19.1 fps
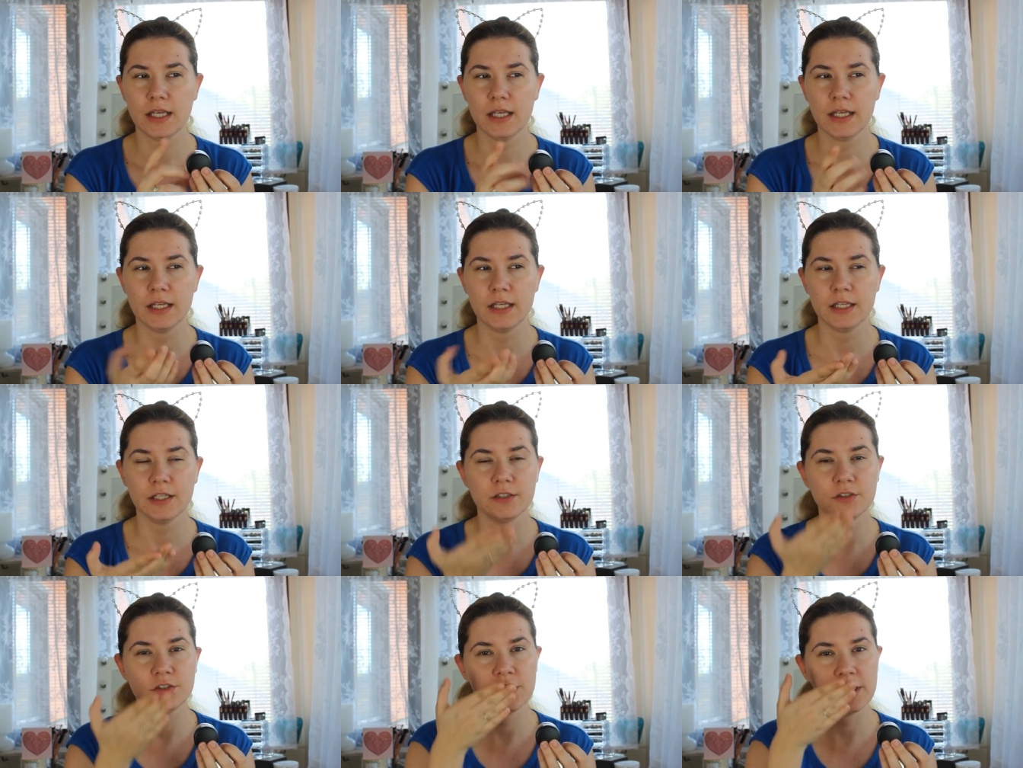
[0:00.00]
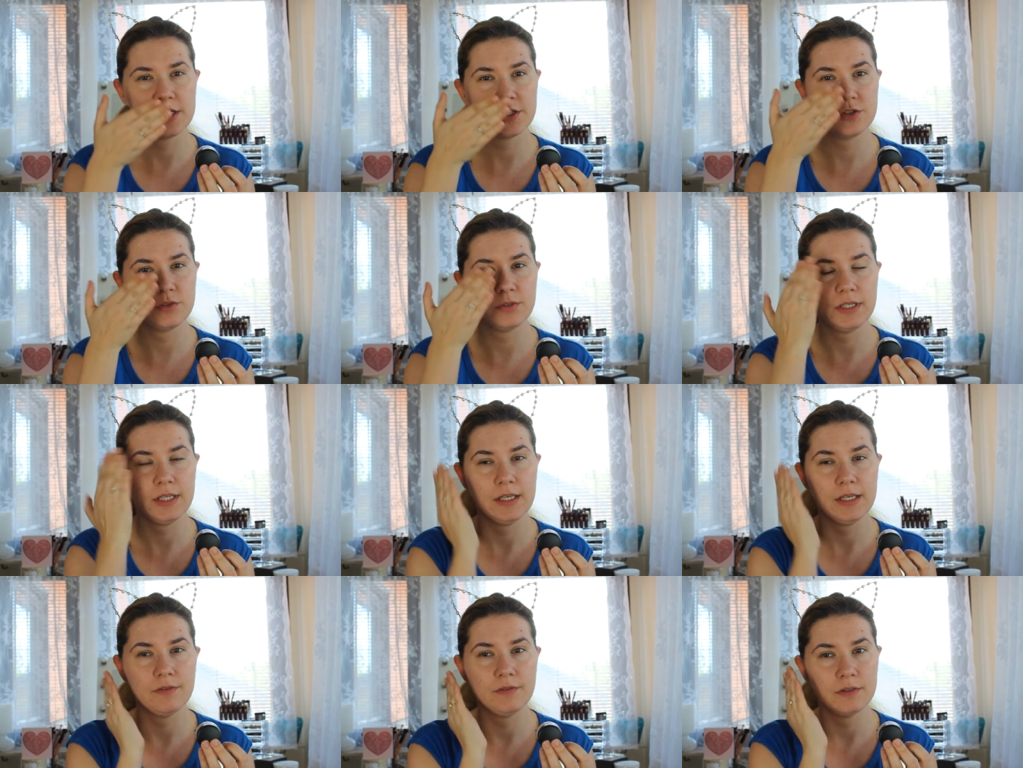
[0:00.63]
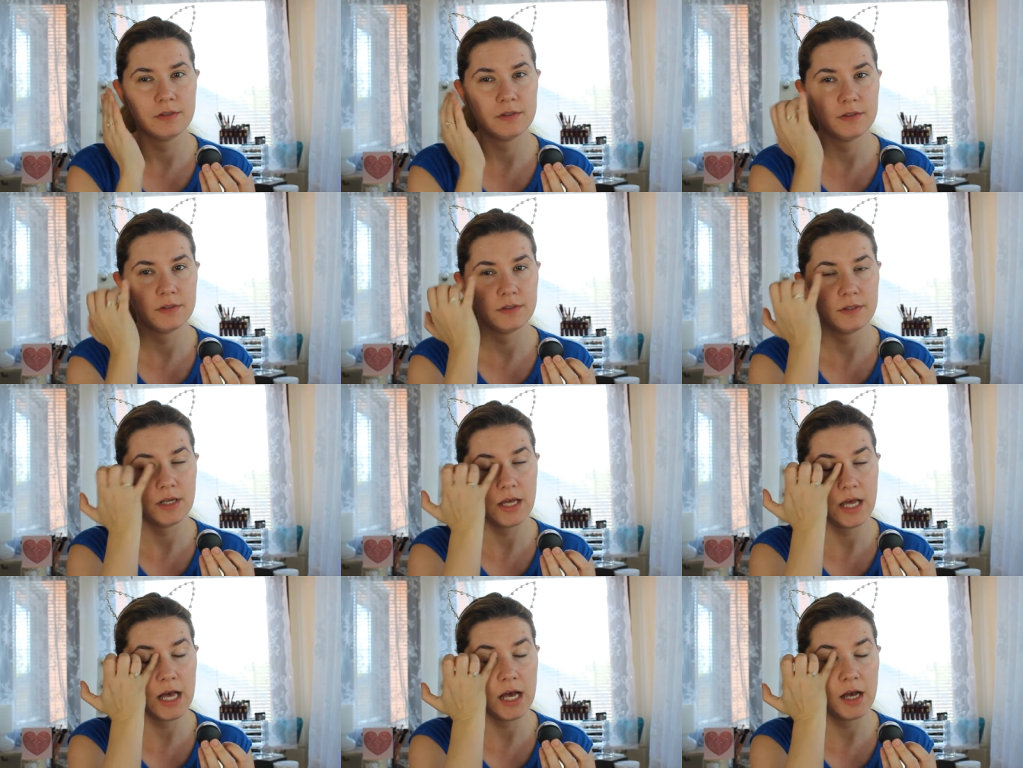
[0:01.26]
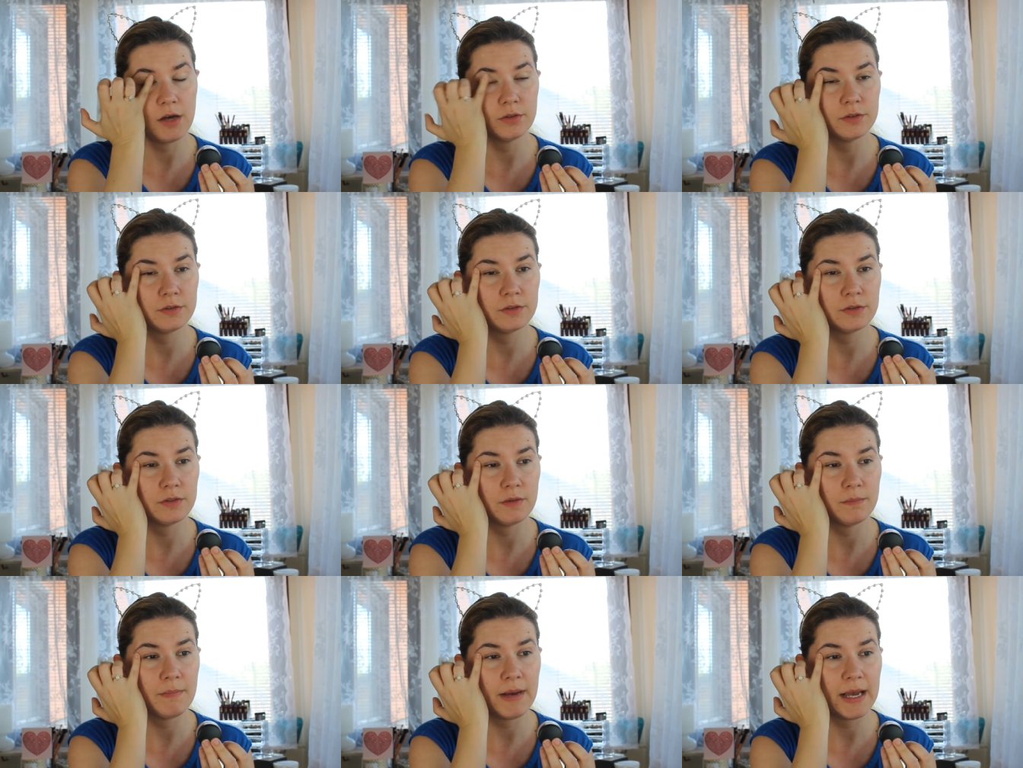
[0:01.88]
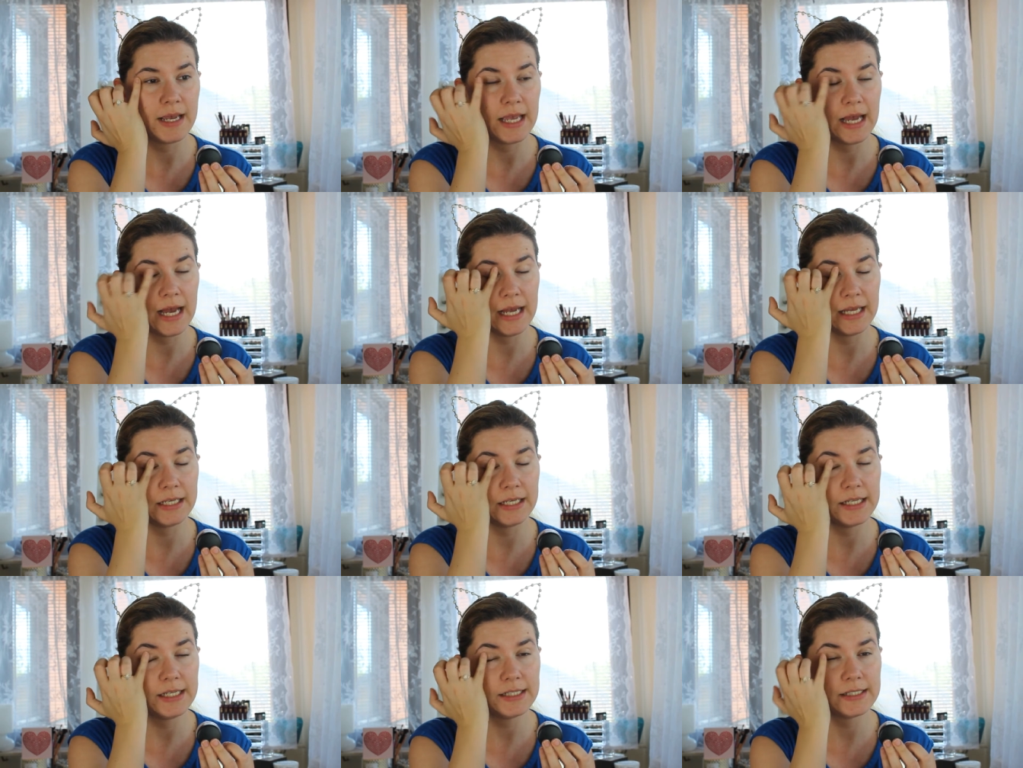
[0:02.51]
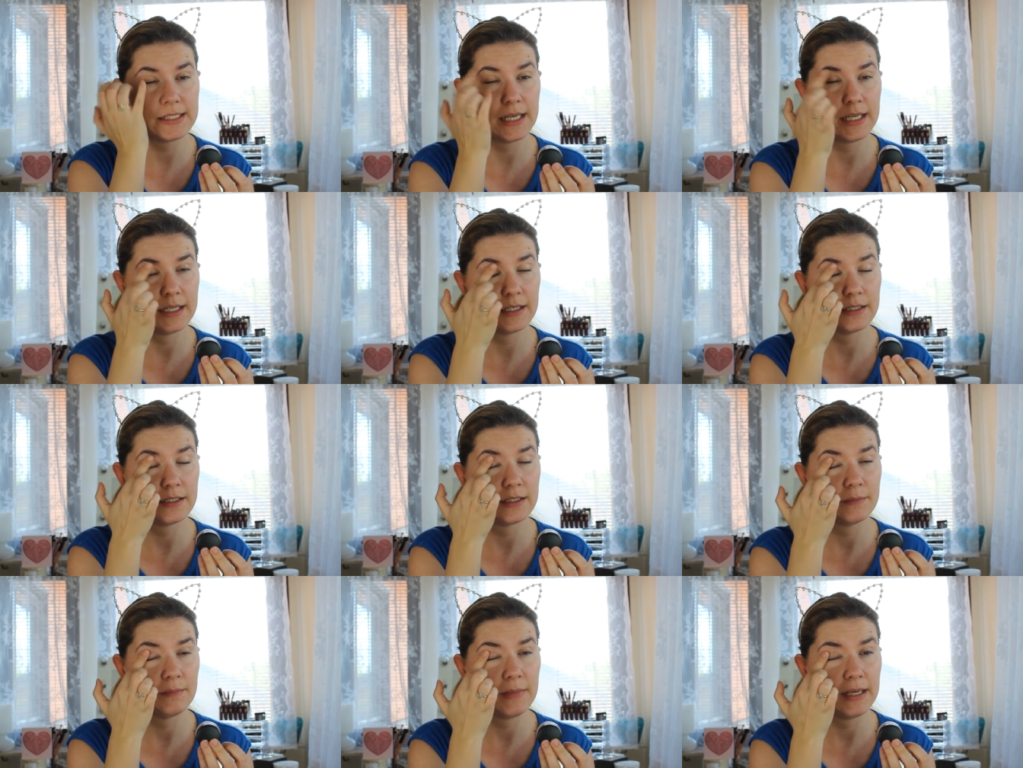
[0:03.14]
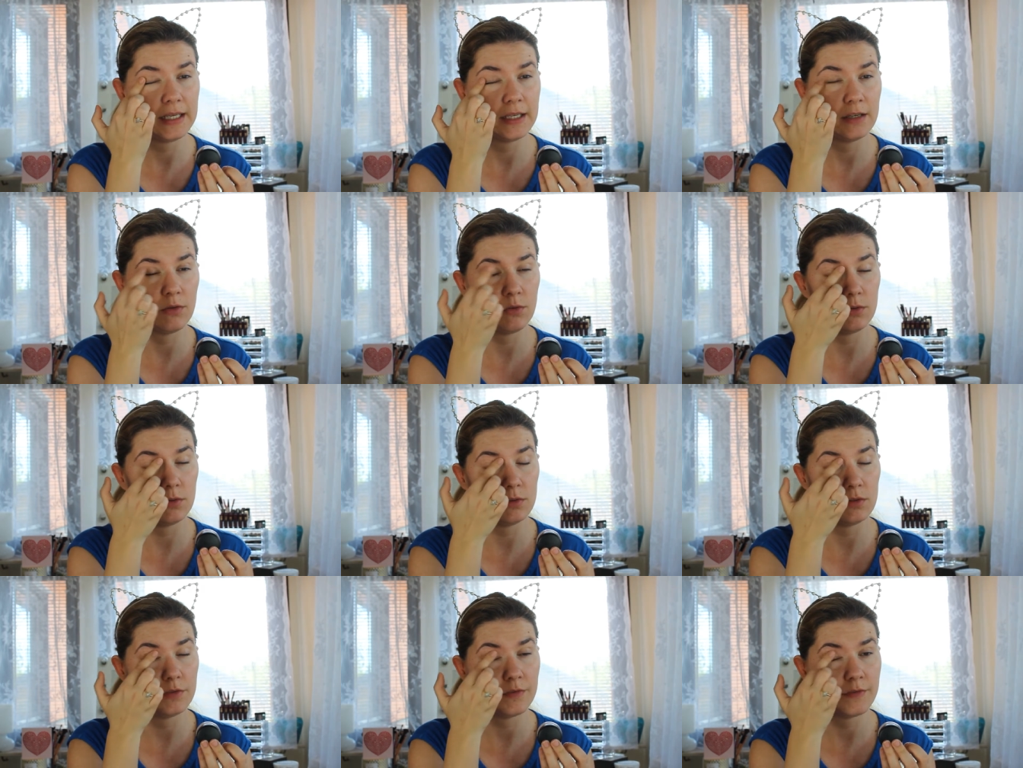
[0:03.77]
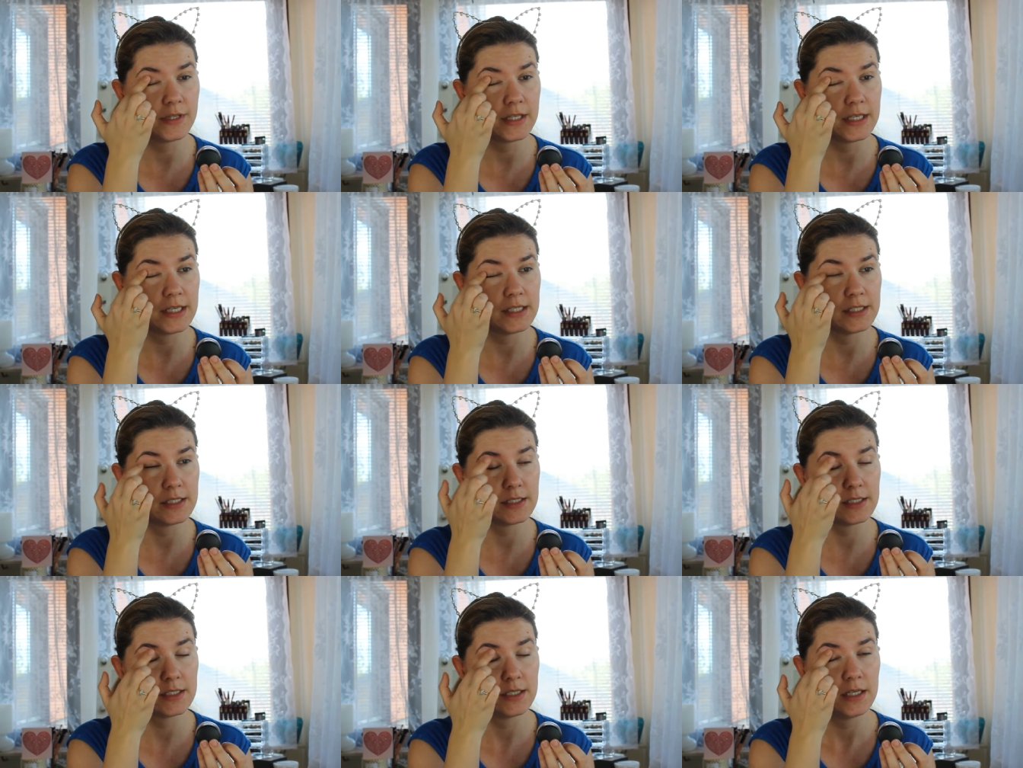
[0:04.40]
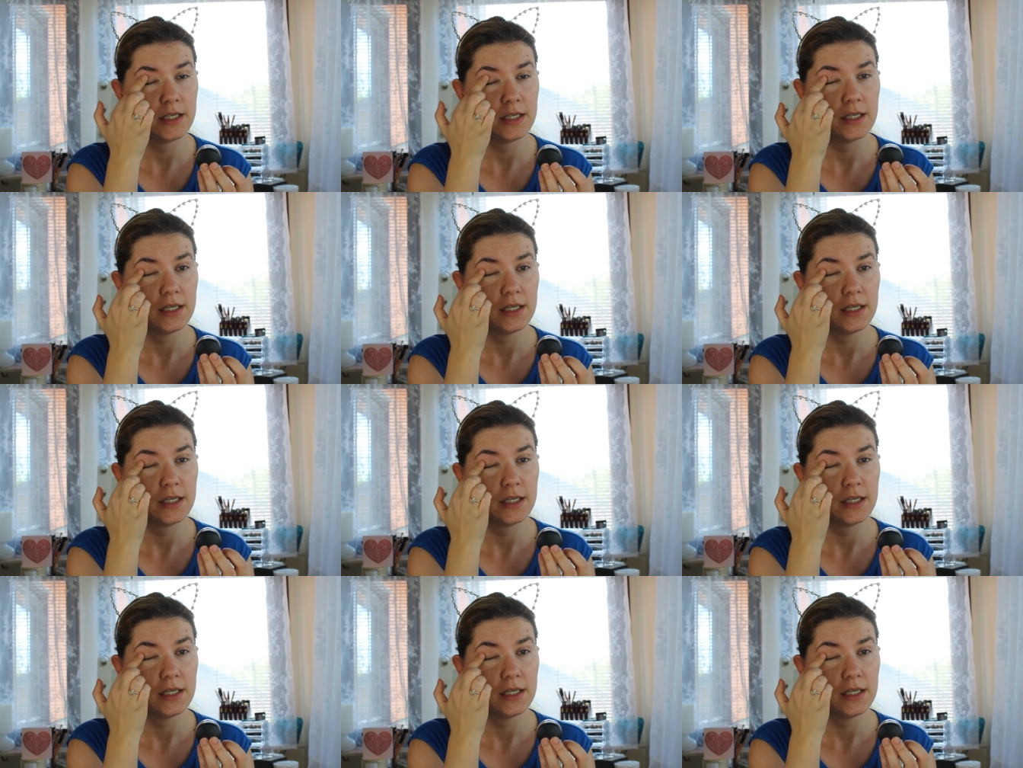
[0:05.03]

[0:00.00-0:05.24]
uh, just to even out my eyelids and make all of these